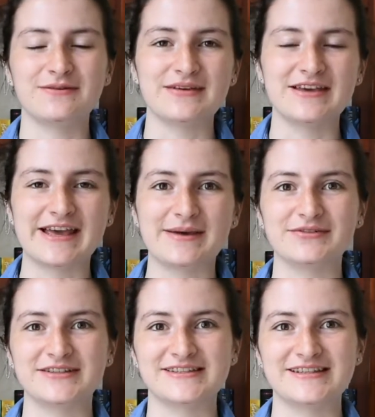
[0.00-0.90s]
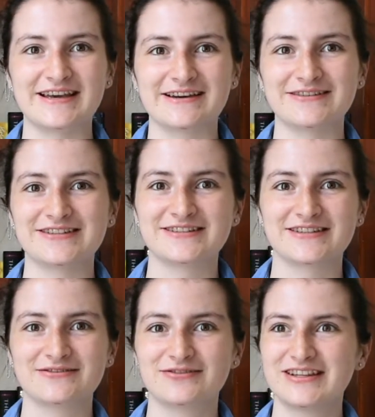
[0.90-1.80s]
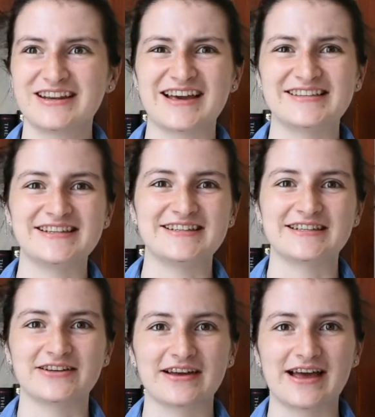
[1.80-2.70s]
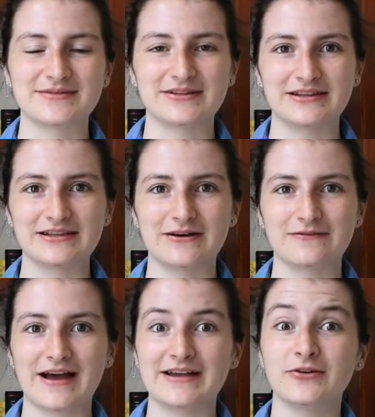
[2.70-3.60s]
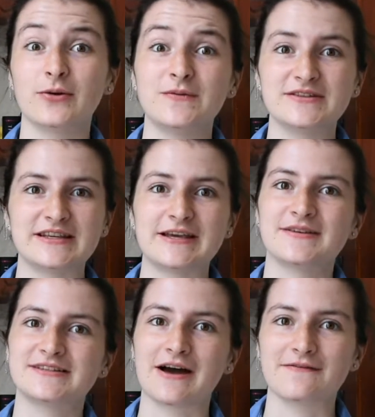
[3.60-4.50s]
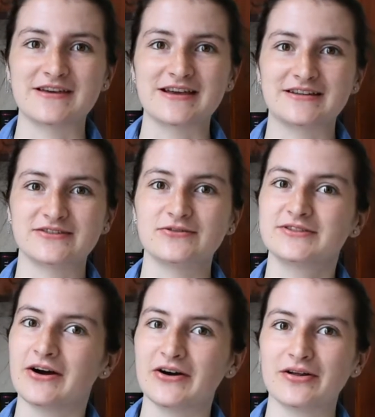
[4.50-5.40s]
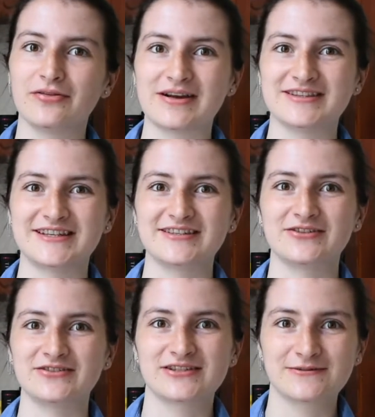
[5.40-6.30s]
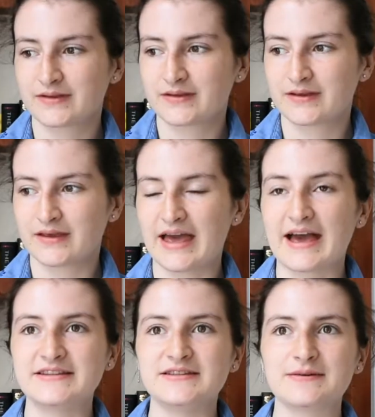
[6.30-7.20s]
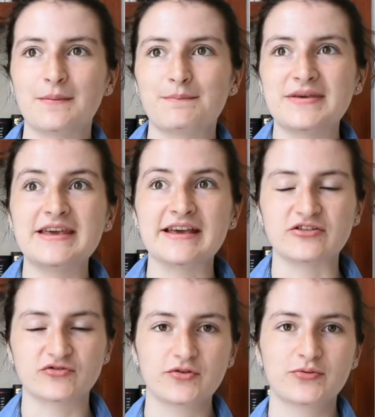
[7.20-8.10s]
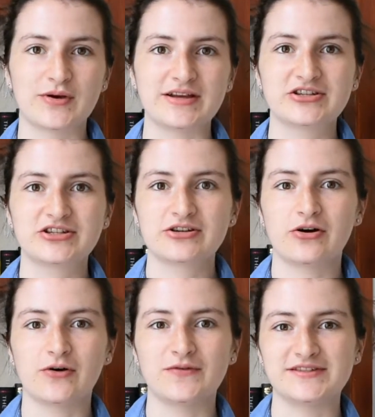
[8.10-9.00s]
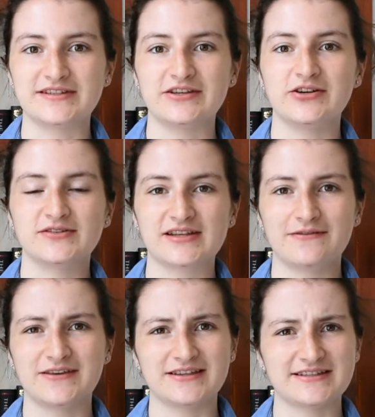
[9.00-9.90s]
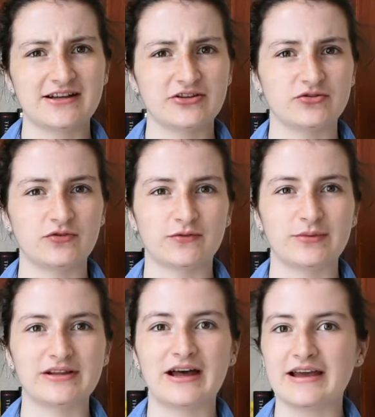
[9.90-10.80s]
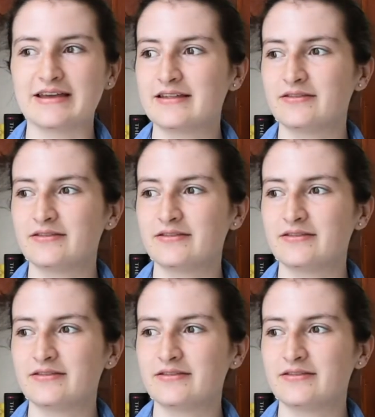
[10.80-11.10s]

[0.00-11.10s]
being able to see it, which is just a really nice detail that I absolutely love. And obviously, Safi and Isolt are thread sisters. And being a truth witch, obviously, you know, Safi can tell a truth from a lie.